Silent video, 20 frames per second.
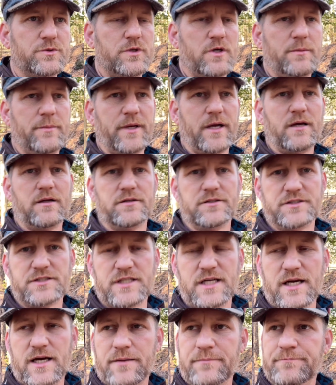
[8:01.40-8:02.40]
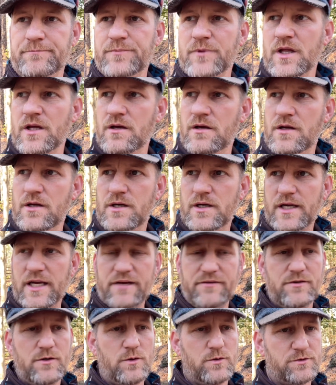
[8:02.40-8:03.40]
coming out of the sky,
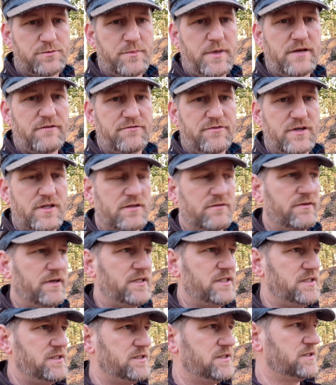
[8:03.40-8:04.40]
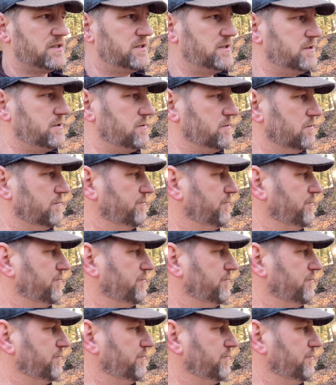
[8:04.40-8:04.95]
even though it was May 5th of 1862.